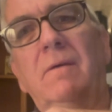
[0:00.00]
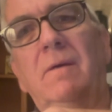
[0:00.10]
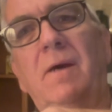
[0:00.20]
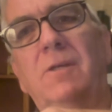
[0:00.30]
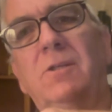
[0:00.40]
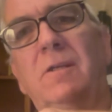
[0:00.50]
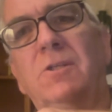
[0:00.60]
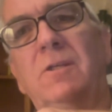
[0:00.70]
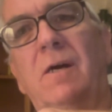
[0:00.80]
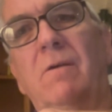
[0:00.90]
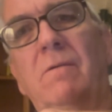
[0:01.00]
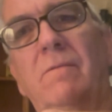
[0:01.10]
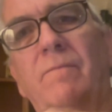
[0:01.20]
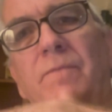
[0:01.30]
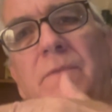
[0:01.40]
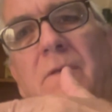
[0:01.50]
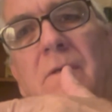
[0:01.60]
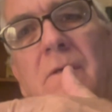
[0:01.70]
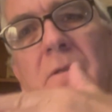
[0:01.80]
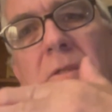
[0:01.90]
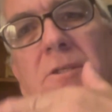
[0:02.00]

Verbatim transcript: As it is now, let's